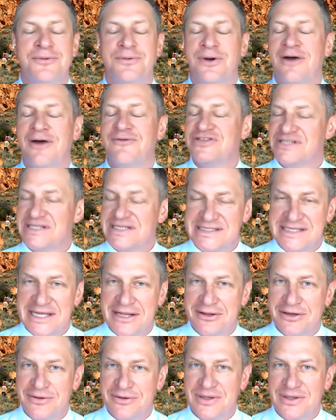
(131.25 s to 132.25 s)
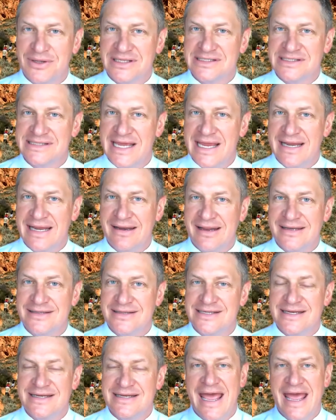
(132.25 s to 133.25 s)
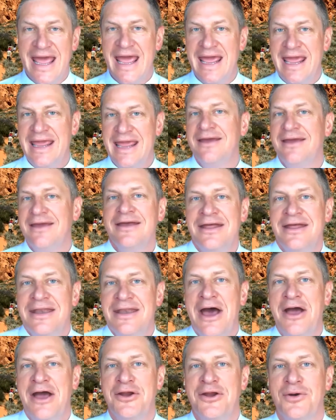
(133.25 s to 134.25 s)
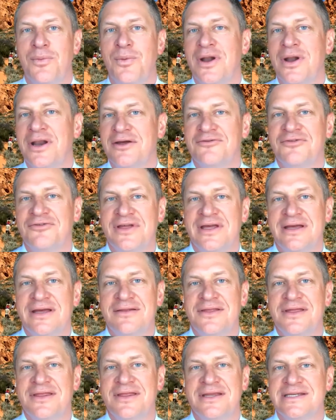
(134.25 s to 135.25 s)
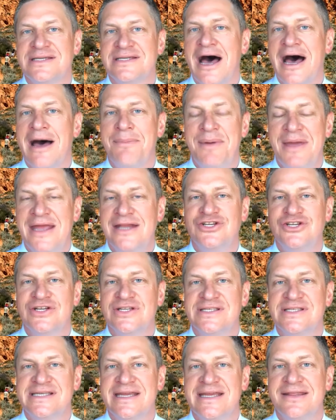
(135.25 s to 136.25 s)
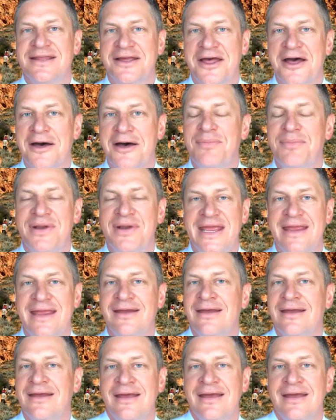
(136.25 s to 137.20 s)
you were obviously selling real estate, and today now you're one of the, the, the top agents in the company